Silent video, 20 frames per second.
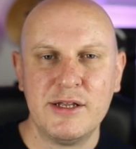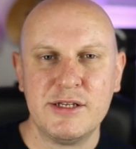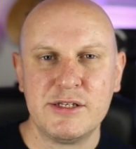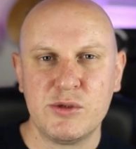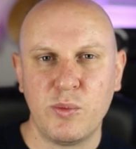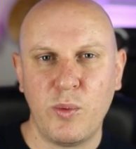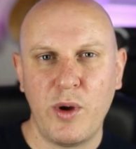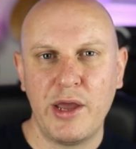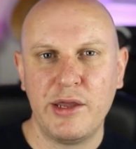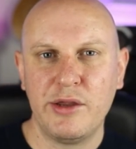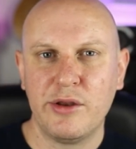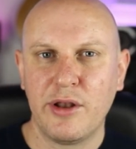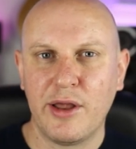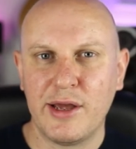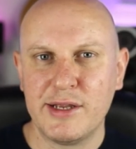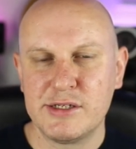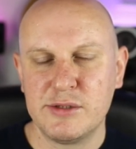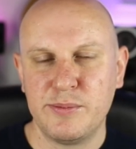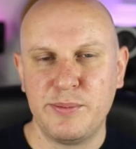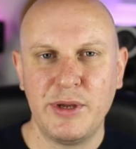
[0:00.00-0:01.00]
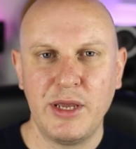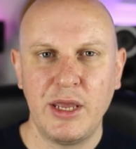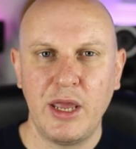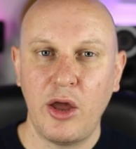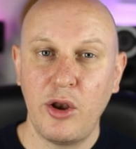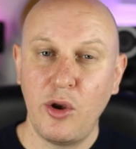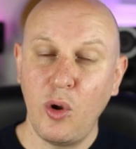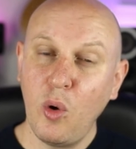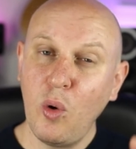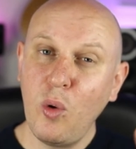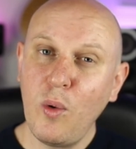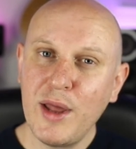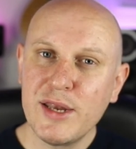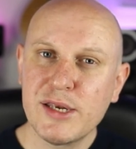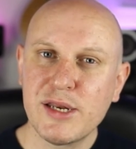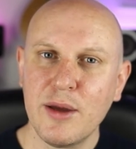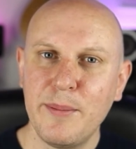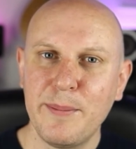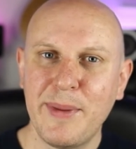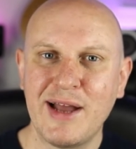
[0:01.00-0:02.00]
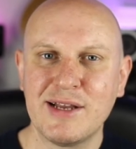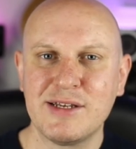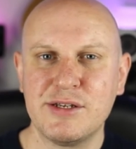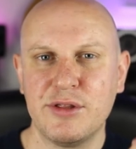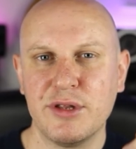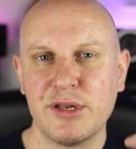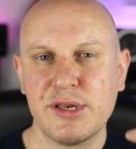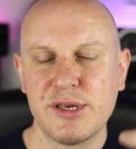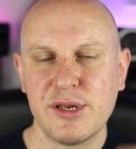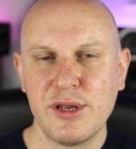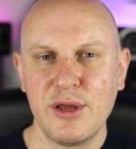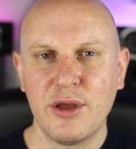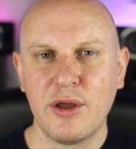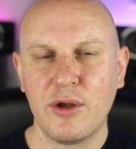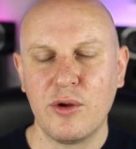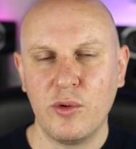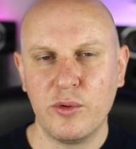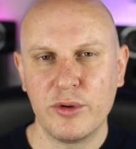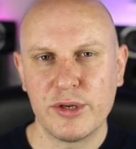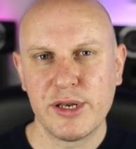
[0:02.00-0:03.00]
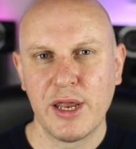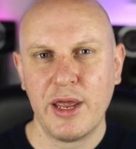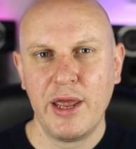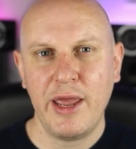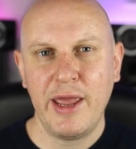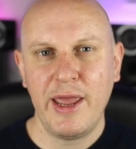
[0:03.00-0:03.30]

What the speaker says: to where you'd like to be, and always come back to the circles.